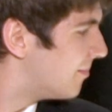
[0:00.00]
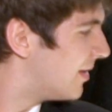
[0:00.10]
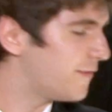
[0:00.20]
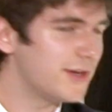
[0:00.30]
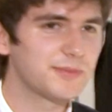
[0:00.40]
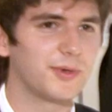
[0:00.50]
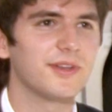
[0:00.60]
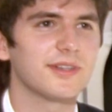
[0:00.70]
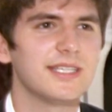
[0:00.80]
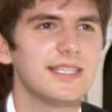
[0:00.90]
my first
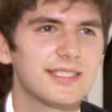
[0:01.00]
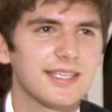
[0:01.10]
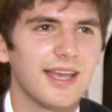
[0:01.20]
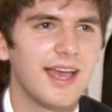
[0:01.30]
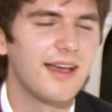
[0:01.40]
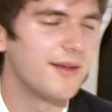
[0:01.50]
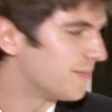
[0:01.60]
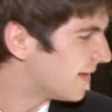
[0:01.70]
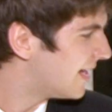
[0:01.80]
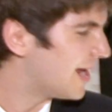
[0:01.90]
product is
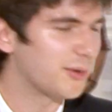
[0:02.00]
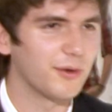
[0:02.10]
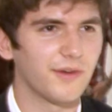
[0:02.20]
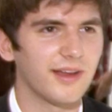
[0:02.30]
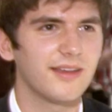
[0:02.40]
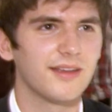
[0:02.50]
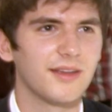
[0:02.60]
an air purifier,